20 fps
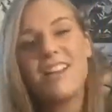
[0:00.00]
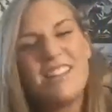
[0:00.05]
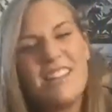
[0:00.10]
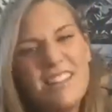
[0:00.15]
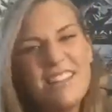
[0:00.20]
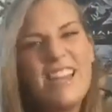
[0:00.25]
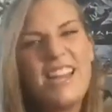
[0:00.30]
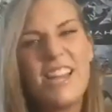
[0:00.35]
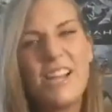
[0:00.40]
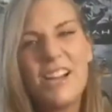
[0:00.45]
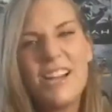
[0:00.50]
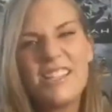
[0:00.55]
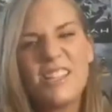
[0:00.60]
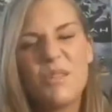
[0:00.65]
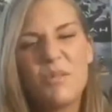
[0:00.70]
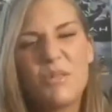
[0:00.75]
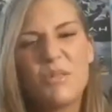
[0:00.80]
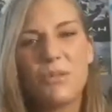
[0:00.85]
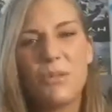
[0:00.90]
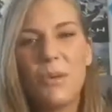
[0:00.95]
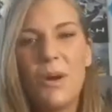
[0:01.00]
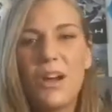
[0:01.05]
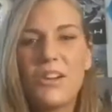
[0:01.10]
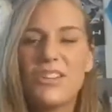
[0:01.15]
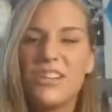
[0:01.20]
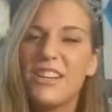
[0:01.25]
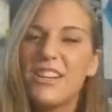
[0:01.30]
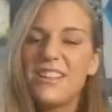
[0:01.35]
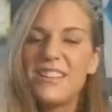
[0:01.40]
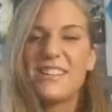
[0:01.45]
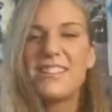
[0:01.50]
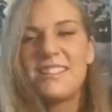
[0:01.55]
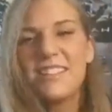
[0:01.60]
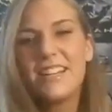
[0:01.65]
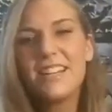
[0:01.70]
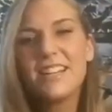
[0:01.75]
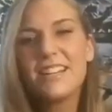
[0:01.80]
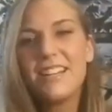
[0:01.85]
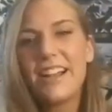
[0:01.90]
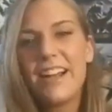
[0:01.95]
thank you guys so much for watching.
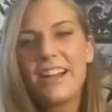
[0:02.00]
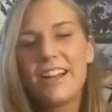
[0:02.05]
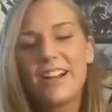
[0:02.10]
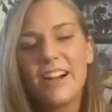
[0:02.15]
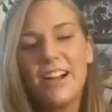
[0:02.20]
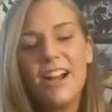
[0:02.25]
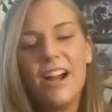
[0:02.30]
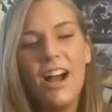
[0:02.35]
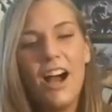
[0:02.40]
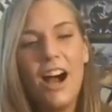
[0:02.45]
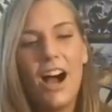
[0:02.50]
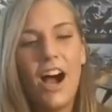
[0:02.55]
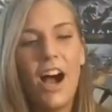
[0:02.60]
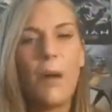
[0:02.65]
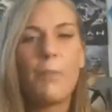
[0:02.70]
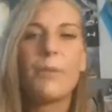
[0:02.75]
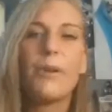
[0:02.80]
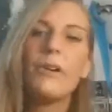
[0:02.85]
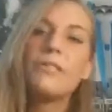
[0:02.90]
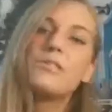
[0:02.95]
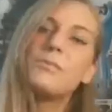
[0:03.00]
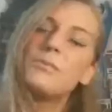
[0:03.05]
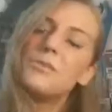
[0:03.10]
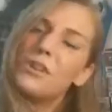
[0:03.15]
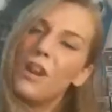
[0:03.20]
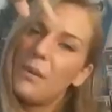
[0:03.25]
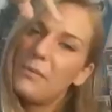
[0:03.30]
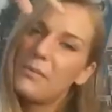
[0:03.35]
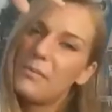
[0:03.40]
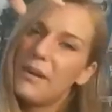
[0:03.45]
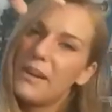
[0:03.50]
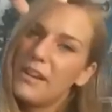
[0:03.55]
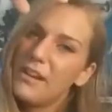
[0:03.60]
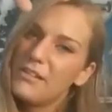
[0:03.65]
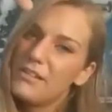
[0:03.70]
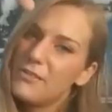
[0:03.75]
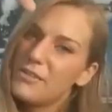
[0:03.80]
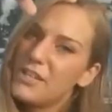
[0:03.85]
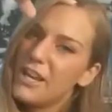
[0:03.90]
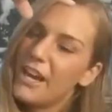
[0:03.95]
See you later. Go subscribe to my
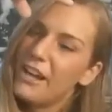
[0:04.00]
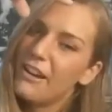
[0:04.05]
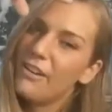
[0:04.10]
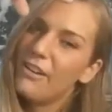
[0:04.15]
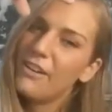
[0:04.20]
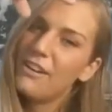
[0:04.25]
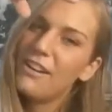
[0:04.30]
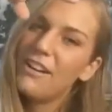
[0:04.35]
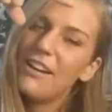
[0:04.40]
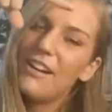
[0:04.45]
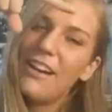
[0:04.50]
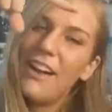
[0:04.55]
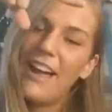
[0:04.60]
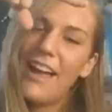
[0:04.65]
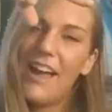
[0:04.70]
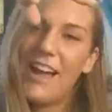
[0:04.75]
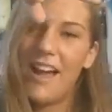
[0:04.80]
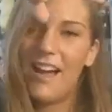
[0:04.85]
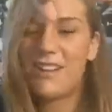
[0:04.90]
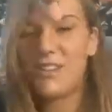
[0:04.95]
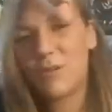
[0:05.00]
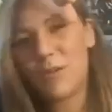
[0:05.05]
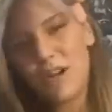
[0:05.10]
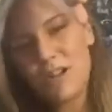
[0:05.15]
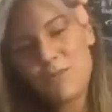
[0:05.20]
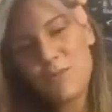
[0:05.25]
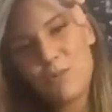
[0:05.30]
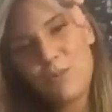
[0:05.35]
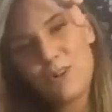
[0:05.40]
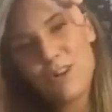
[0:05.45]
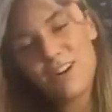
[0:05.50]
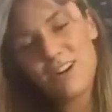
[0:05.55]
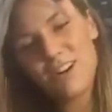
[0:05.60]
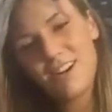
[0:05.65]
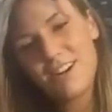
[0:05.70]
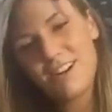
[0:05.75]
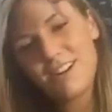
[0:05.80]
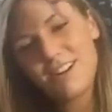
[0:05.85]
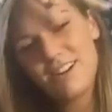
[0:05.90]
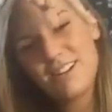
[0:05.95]
YouTube channel to watch
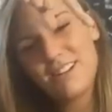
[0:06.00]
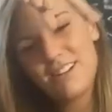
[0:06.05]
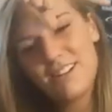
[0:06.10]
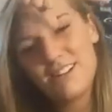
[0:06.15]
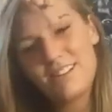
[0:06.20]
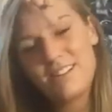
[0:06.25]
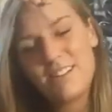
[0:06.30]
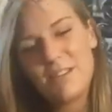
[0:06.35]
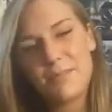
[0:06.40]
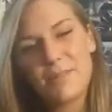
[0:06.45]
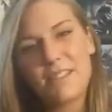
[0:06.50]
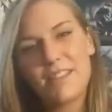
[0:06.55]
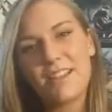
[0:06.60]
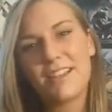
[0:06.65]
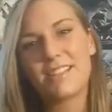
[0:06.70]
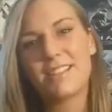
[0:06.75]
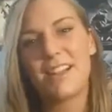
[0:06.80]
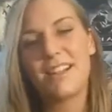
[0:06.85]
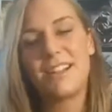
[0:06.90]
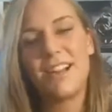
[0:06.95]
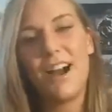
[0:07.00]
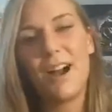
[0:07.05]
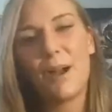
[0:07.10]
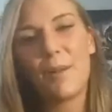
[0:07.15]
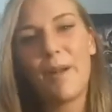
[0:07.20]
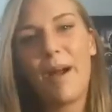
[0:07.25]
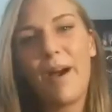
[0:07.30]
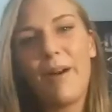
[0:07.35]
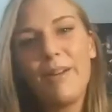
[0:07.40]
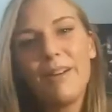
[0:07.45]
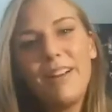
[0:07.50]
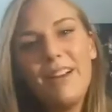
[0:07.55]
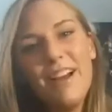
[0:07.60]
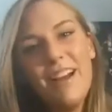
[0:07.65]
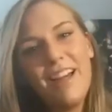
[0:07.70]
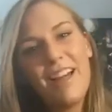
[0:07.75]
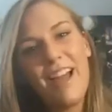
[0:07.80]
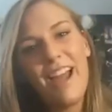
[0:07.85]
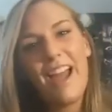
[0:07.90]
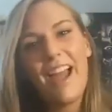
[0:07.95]
more stupid things that I talk about.
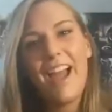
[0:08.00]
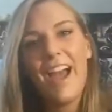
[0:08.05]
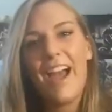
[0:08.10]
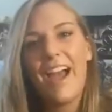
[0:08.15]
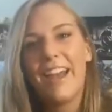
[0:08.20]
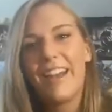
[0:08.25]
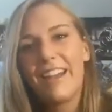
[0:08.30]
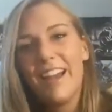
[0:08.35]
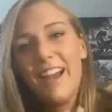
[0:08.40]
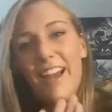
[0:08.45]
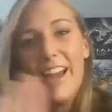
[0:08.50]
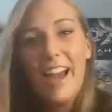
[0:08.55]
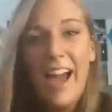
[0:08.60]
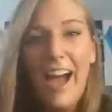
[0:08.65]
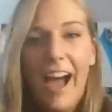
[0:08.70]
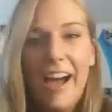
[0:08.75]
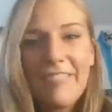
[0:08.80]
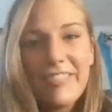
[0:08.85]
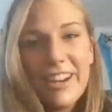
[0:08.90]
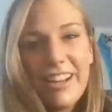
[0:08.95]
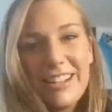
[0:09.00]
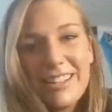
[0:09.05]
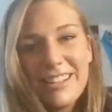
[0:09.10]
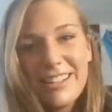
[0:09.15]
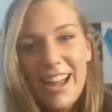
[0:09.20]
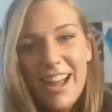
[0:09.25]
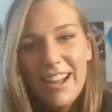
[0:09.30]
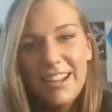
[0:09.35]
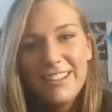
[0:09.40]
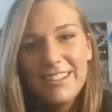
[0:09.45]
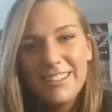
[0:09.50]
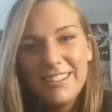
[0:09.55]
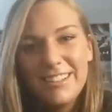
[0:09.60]
And have a nice day.